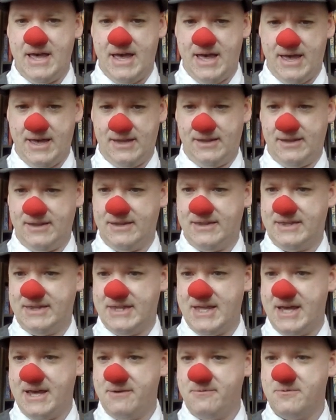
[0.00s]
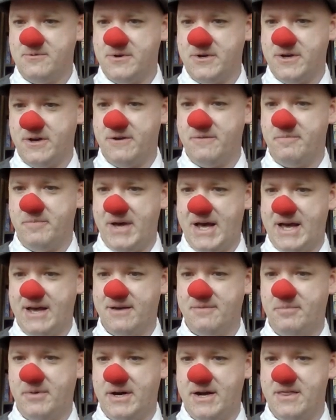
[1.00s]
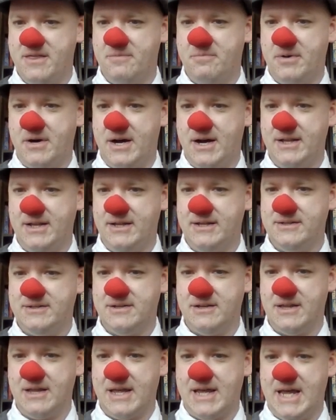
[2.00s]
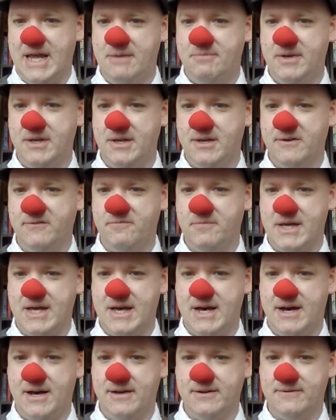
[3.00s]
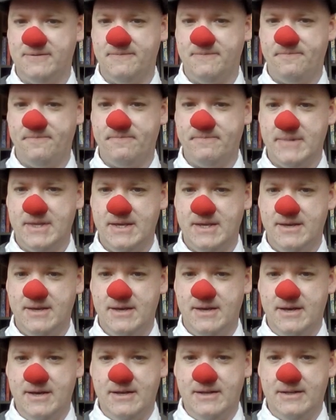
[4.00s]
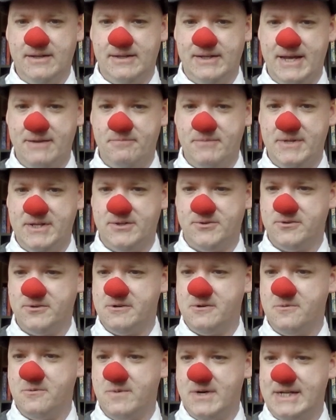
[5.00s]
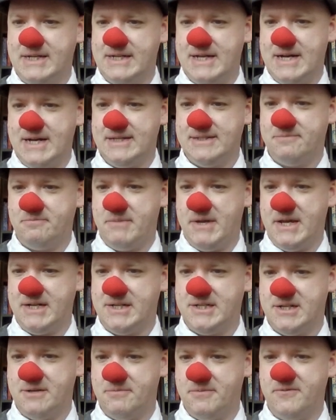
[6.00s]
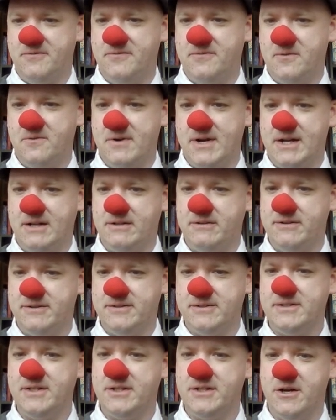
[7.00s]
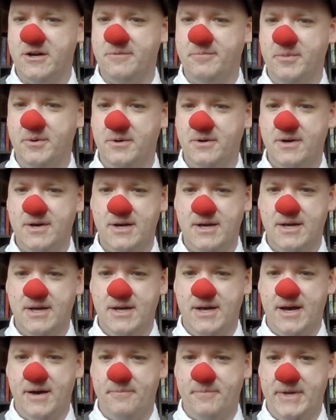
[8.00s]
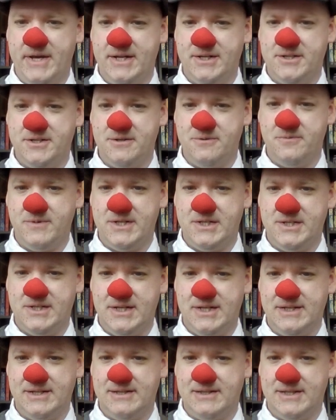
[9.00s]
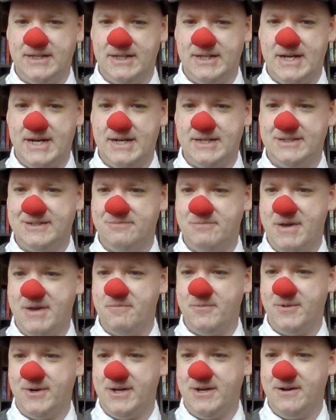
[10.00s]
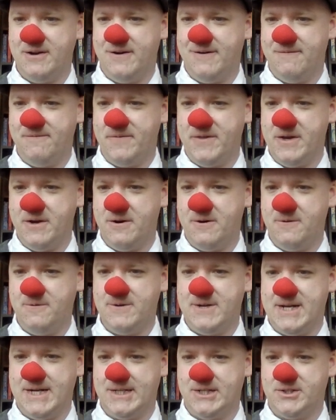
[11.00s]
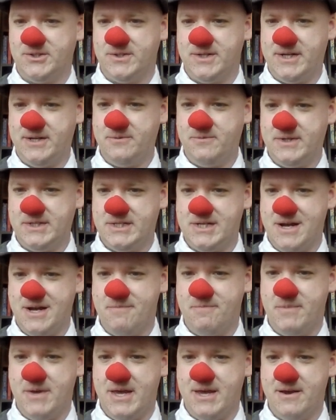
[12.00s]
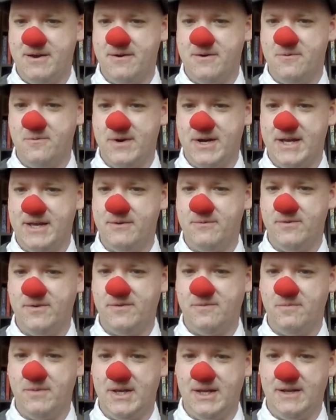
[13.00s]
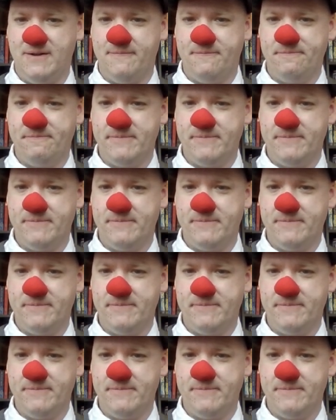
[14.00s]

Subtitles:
and they will go back by the pilot to the keeping of McArdle. Let me draw one last picture before I close the notebook, a picture which is the last memory of the old country which I bear away with me.